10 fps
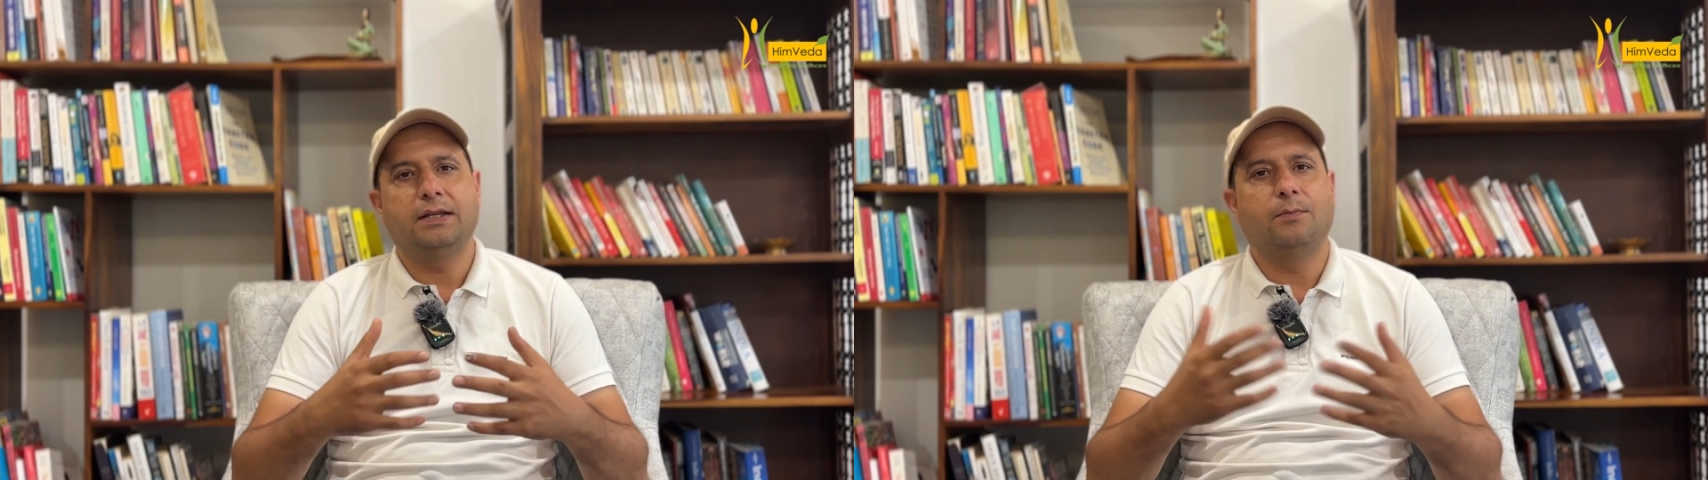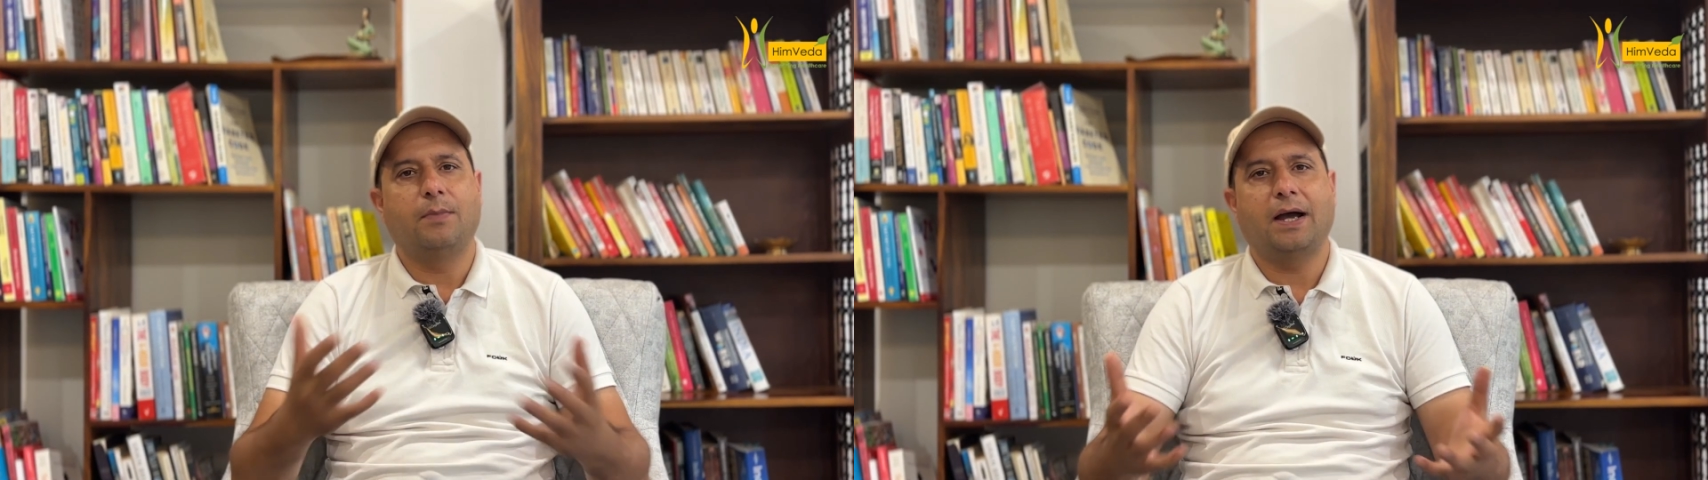
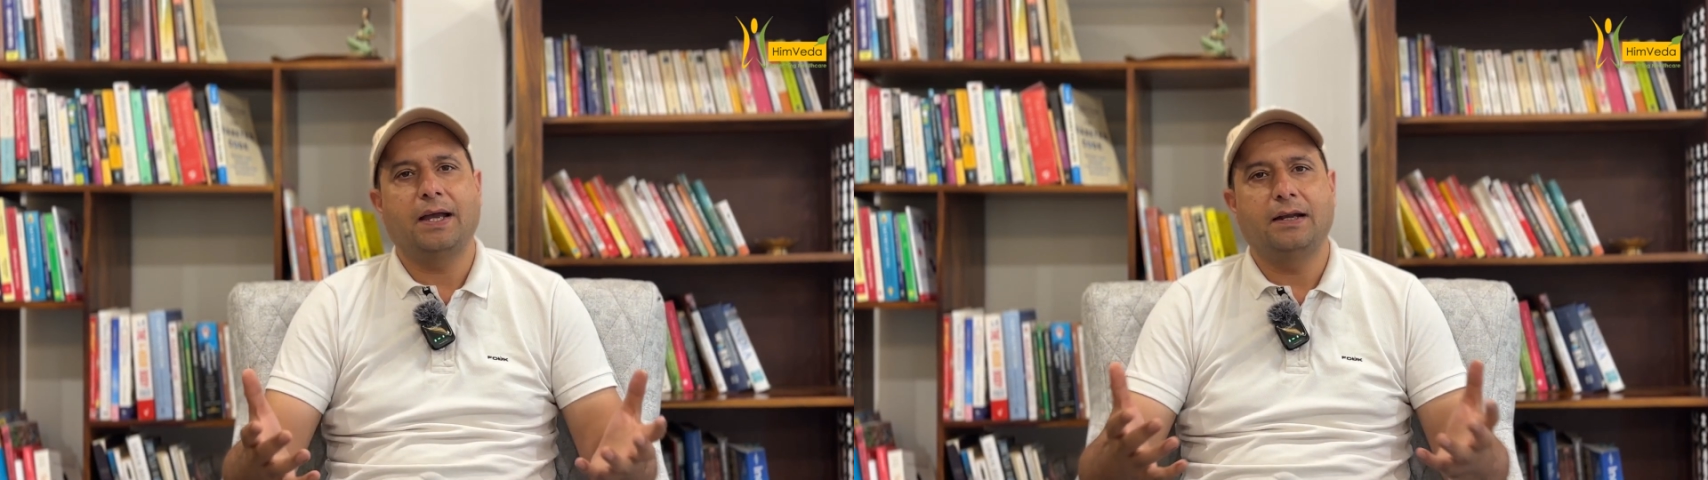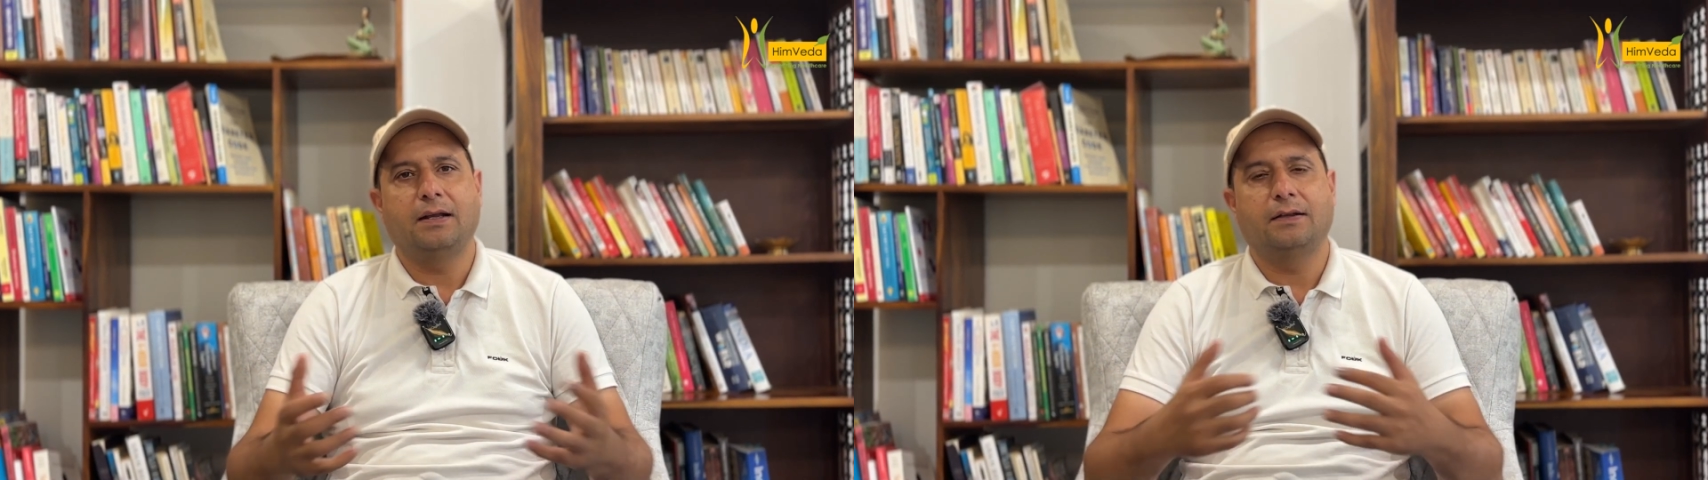the
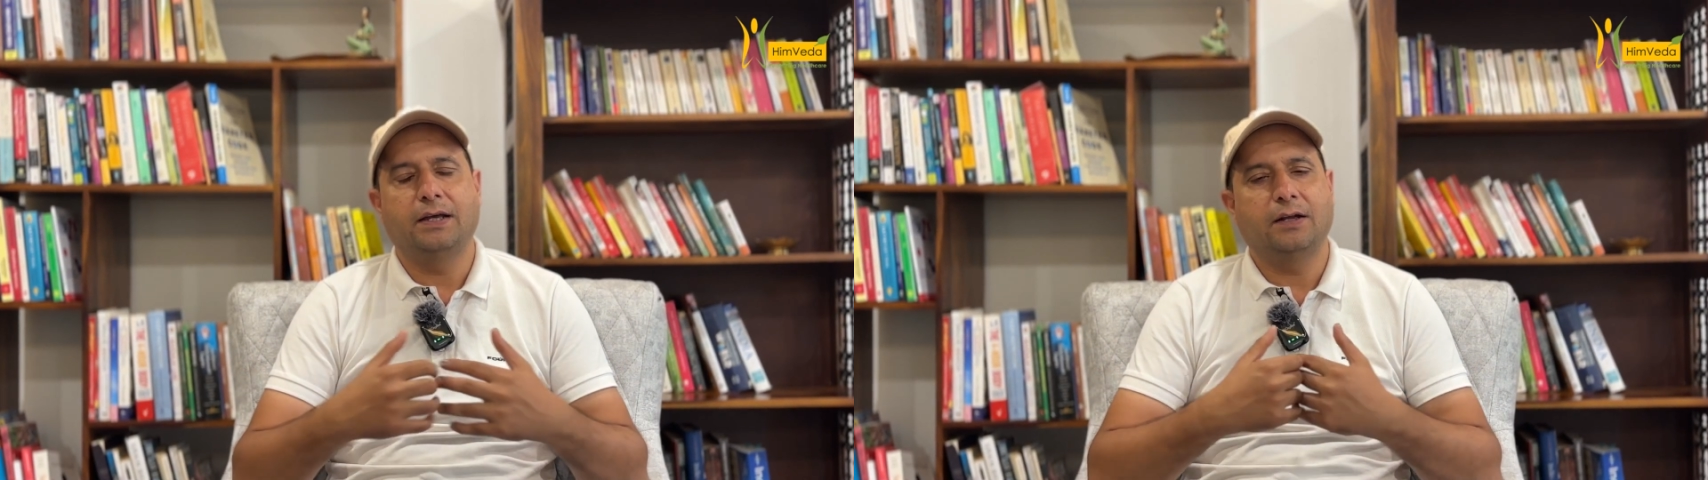mind, the